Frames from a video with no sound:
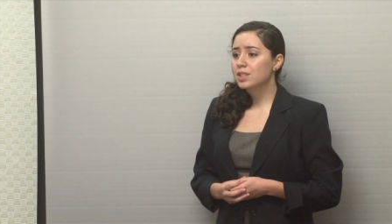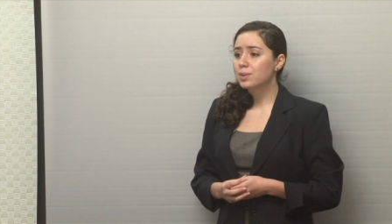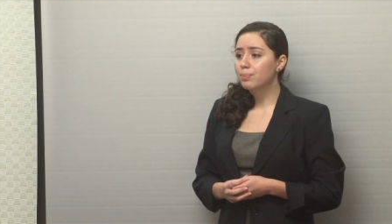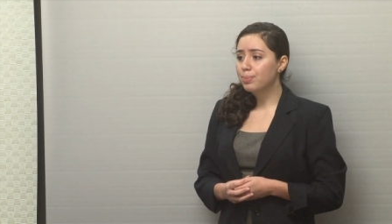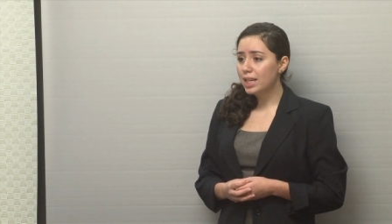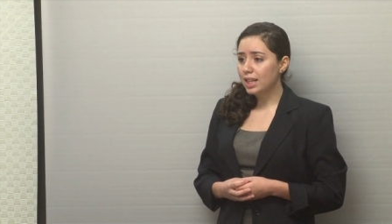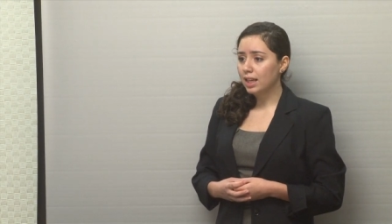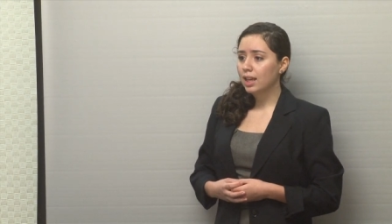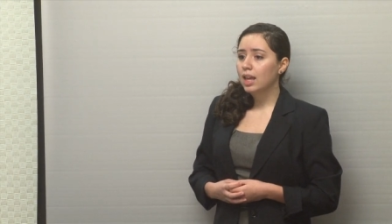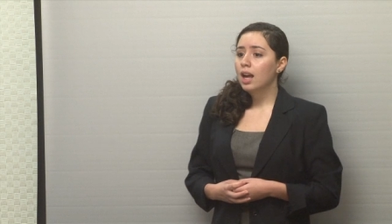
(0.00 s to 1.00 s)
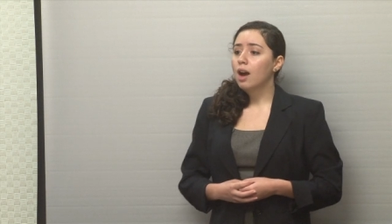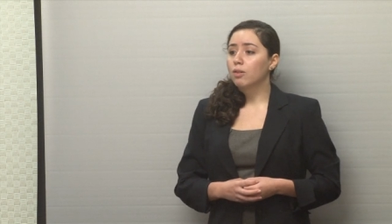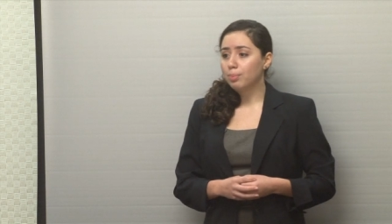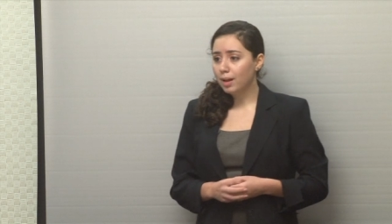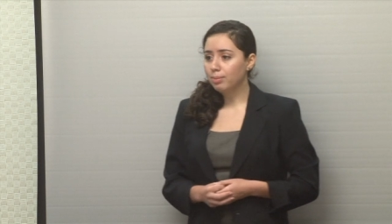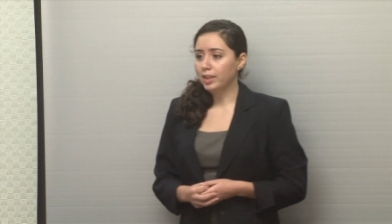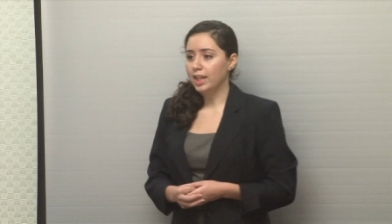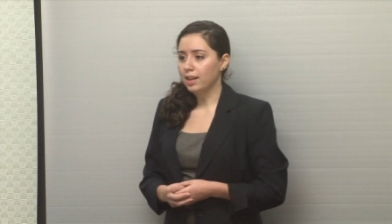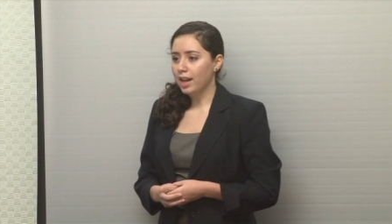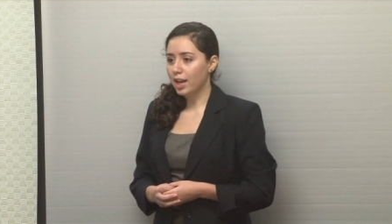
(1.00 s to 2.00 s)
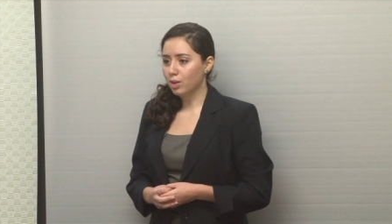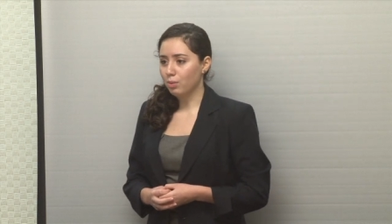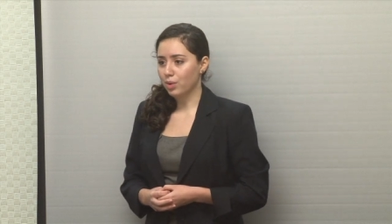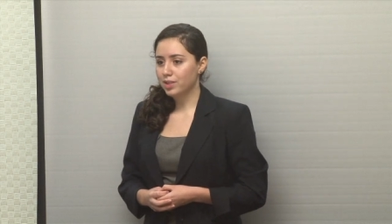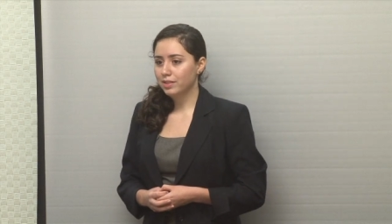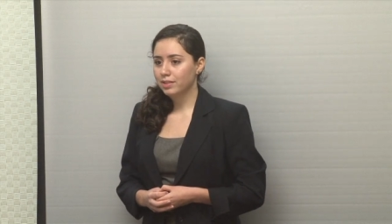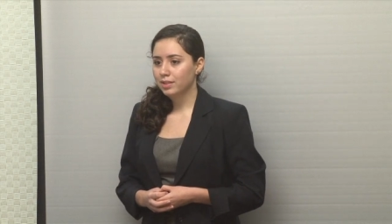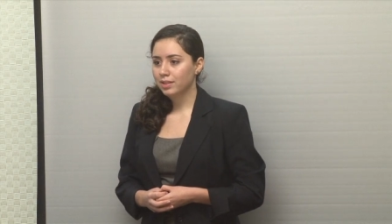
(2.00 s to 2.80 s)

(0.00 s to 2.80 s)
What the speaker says: to be a Republican," end quote.